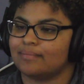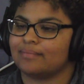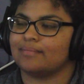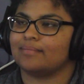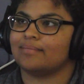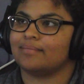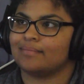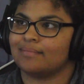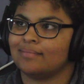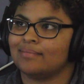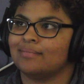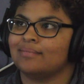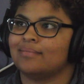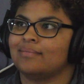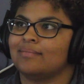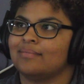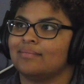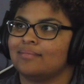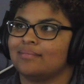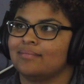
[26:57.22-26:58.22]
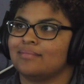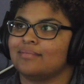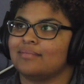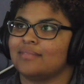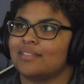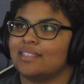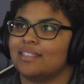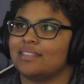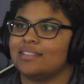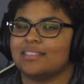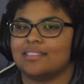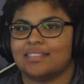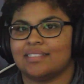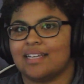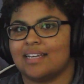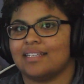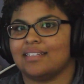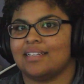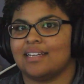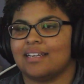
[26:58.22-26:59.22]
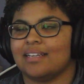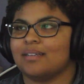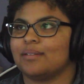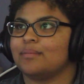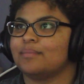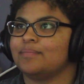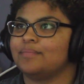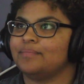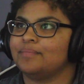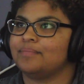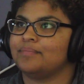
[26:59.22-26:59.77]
Mm-hmm. It's a sad day.